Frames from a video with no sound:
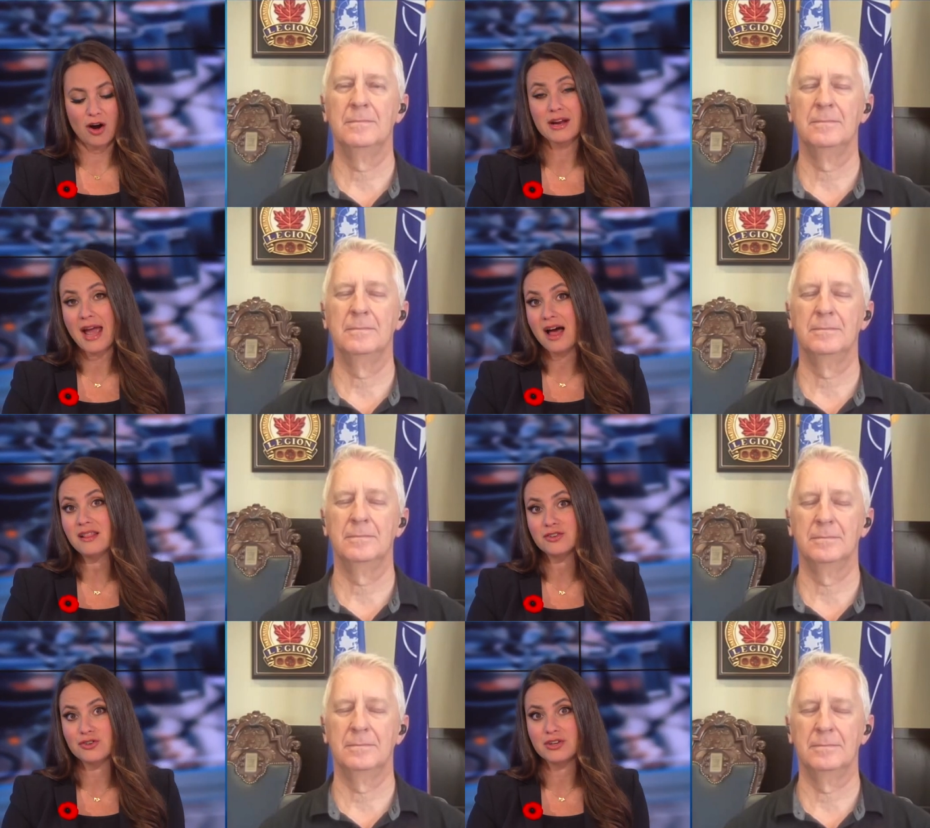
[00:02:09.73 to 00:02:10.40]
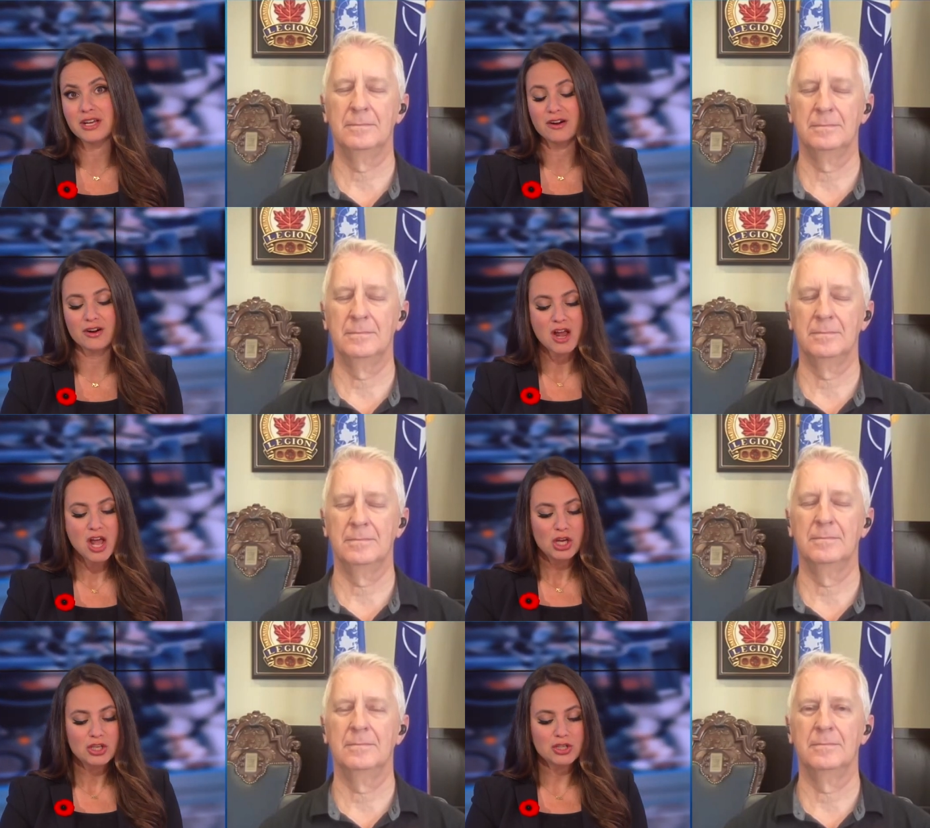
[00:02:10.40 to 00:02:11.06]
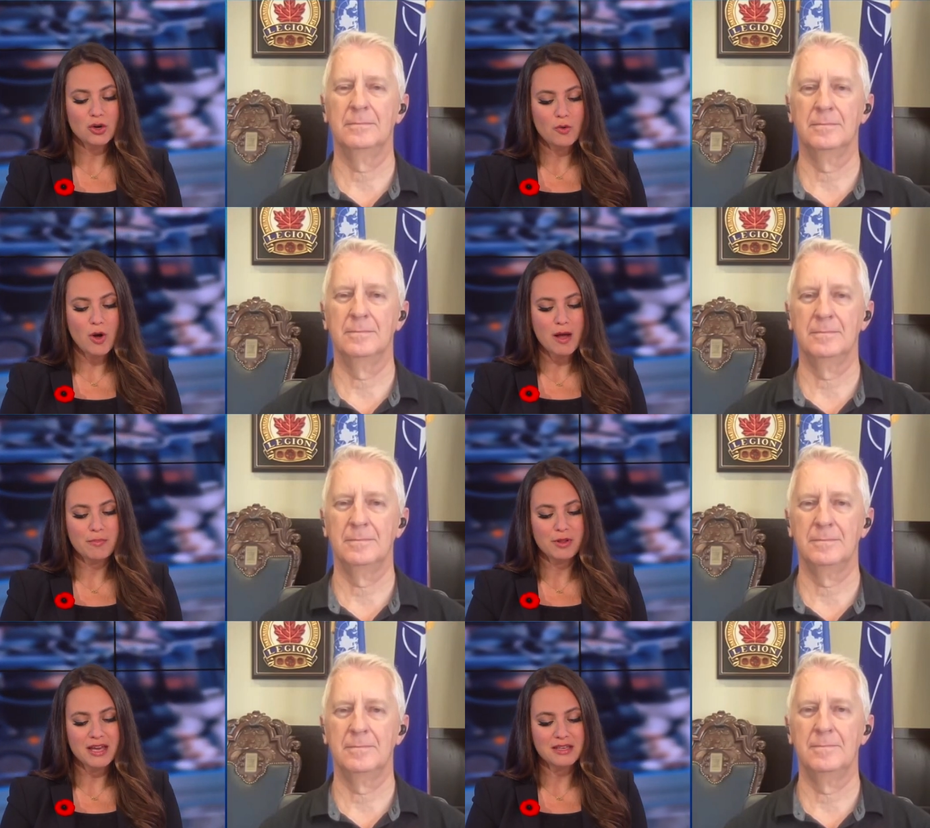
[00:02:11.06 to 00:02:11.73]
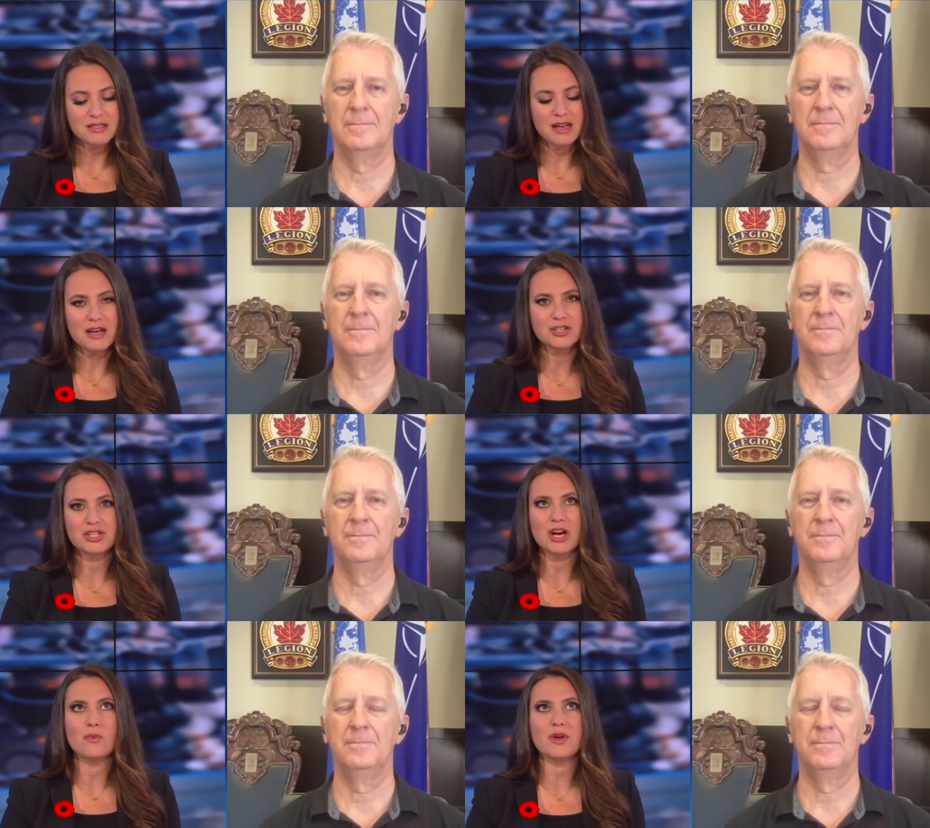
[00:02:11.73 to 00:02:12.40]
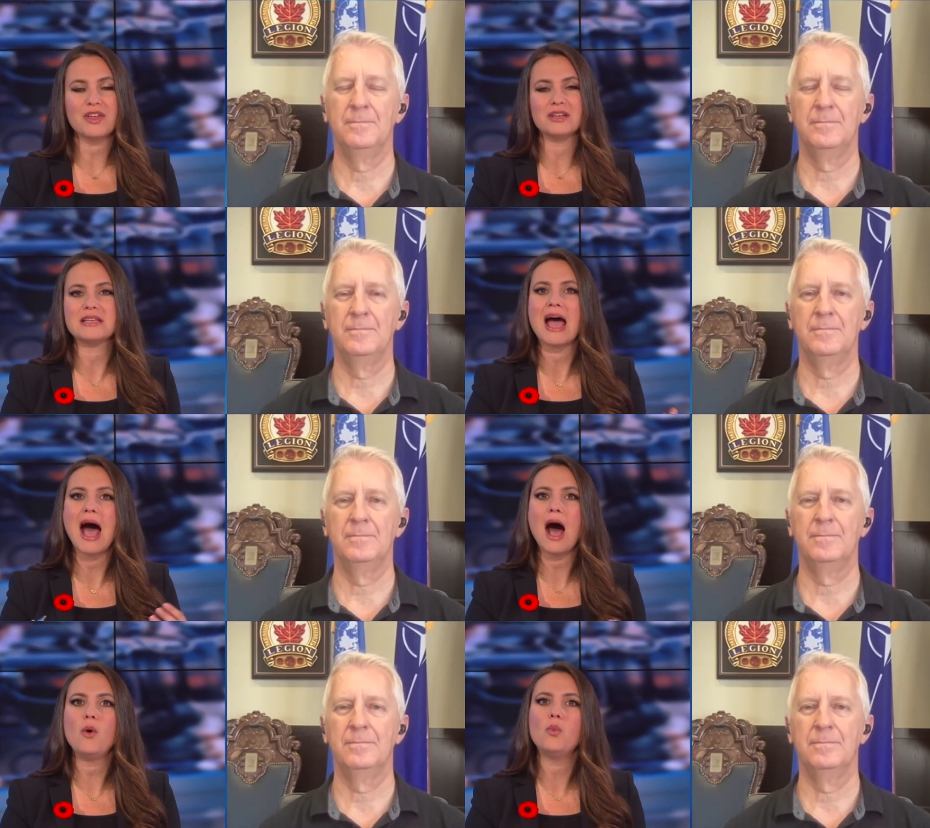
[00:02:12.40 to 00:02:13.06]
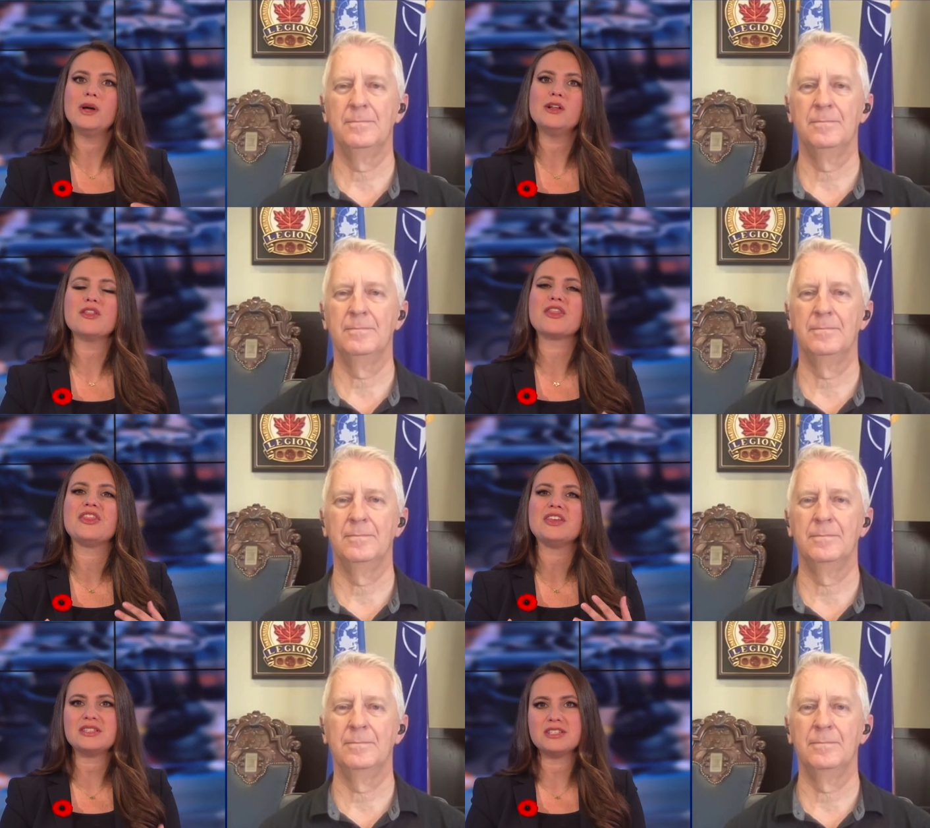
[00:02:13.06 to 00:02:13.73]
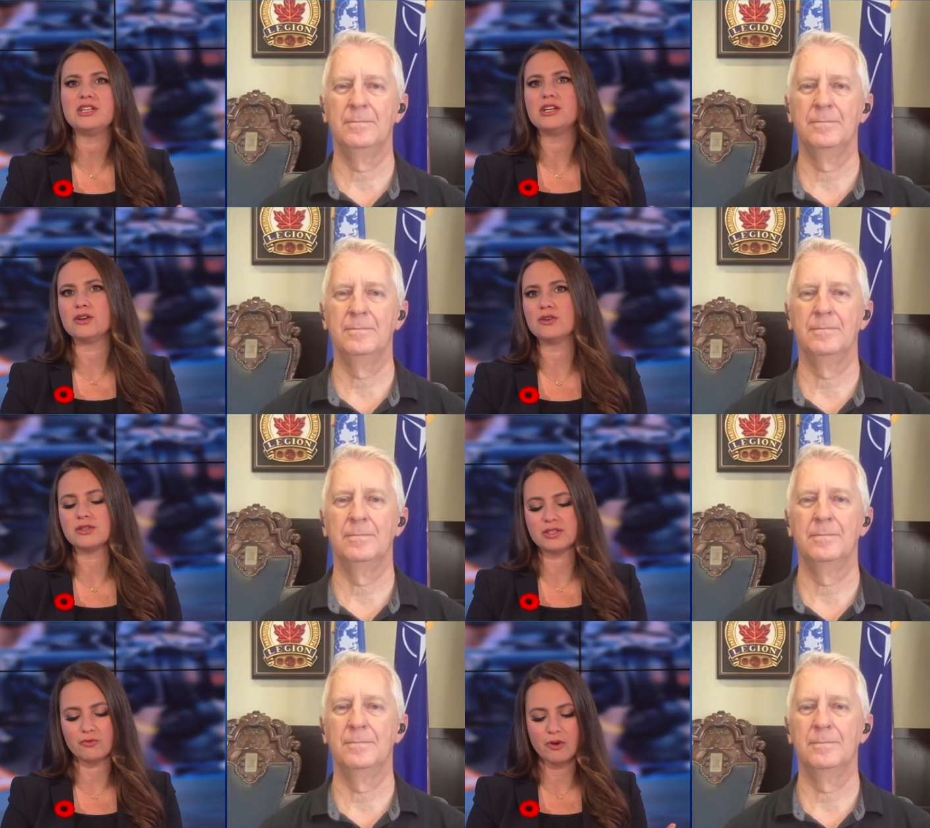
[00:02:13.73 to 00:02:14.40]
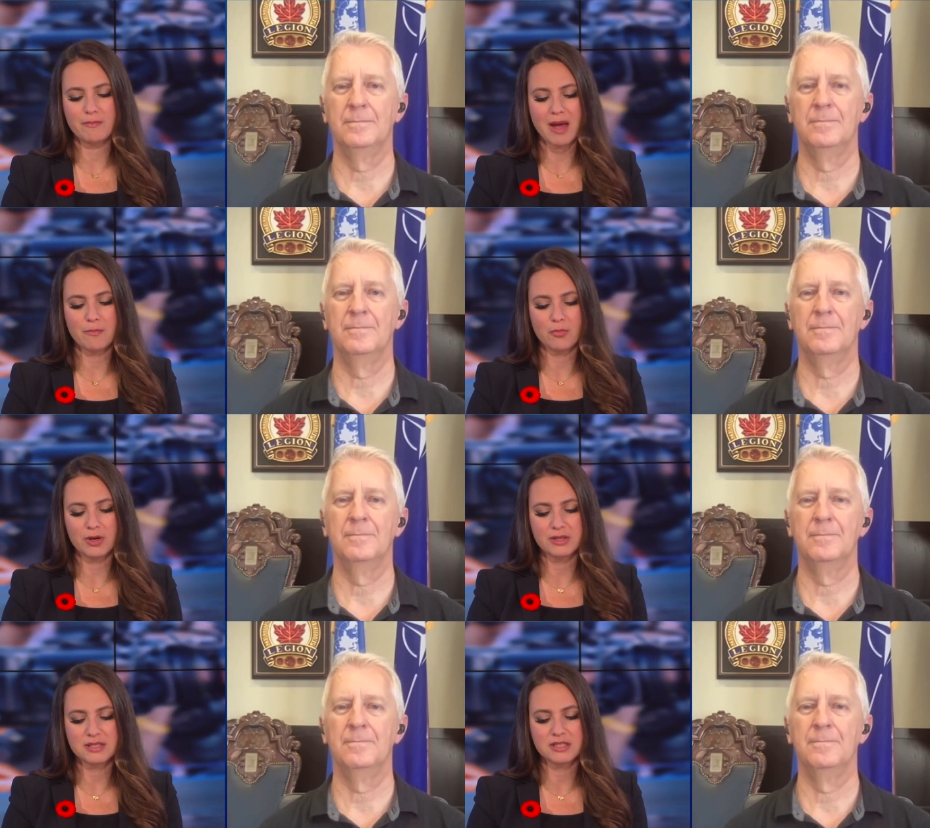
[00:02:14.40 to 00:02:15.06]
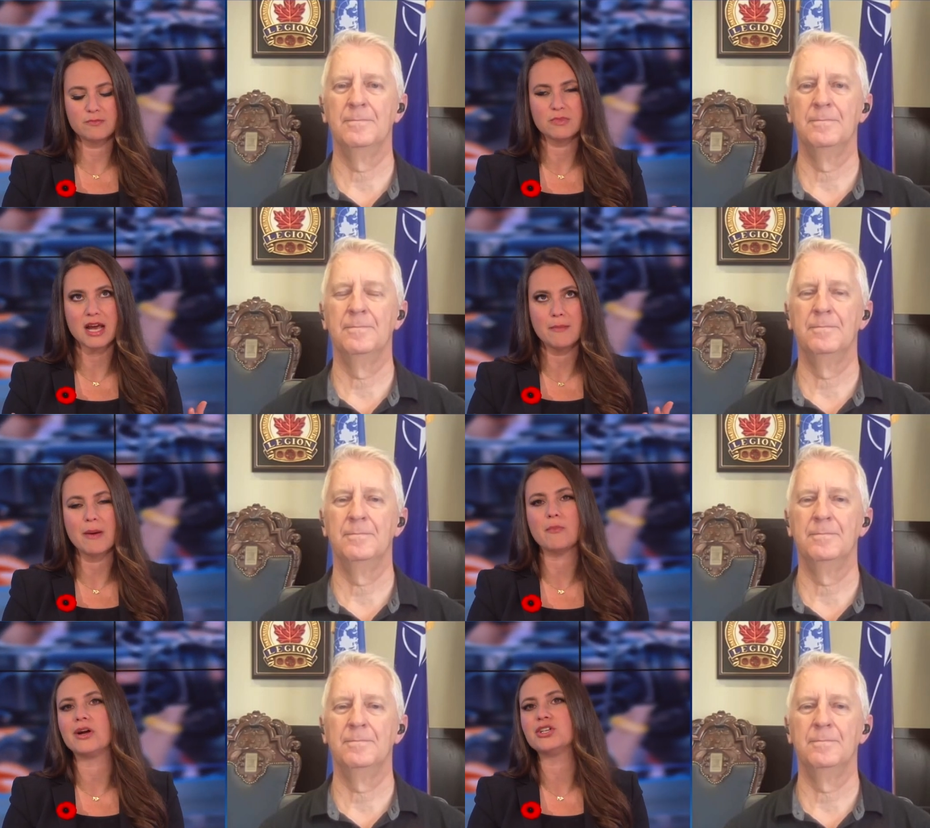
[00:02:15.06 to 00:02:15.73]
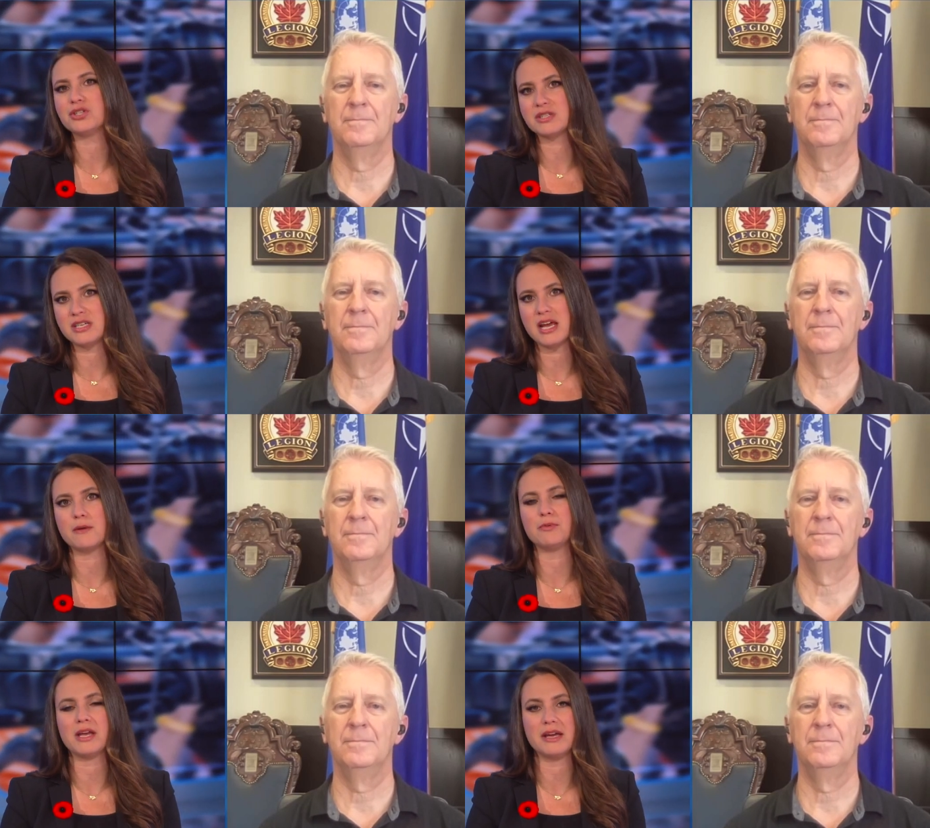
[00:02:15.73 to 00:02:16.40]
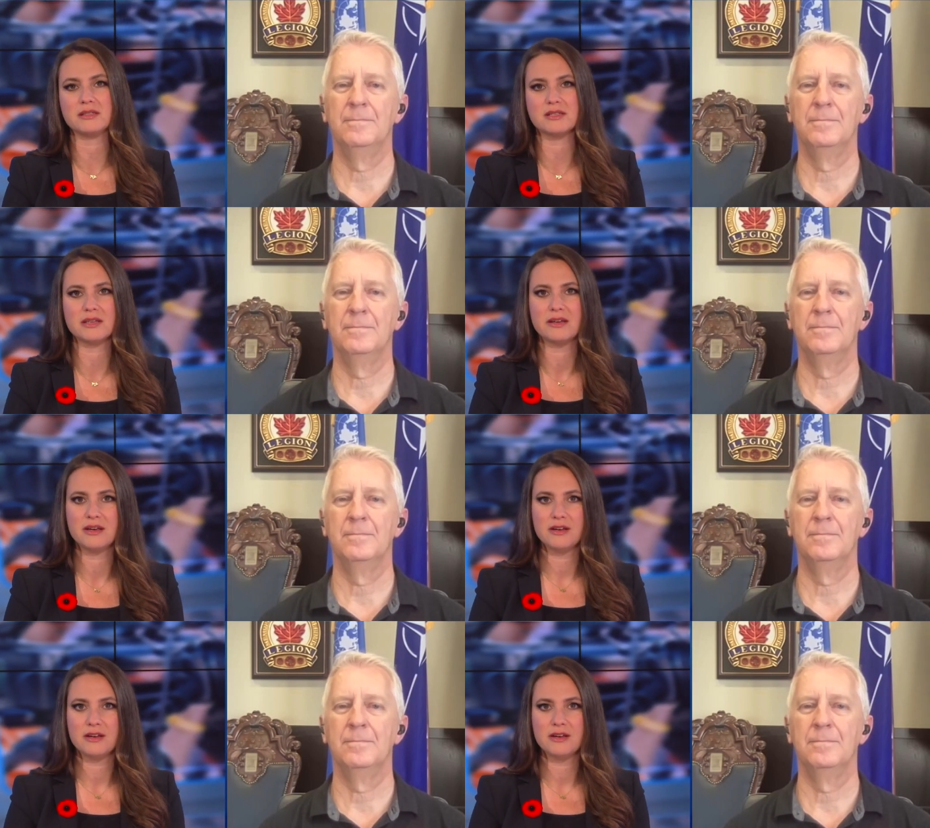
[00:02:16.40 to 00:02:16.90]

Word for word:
Speaker 1: our calendar year. So please uh, share with us, how will this year's Remembrance commemorations take place?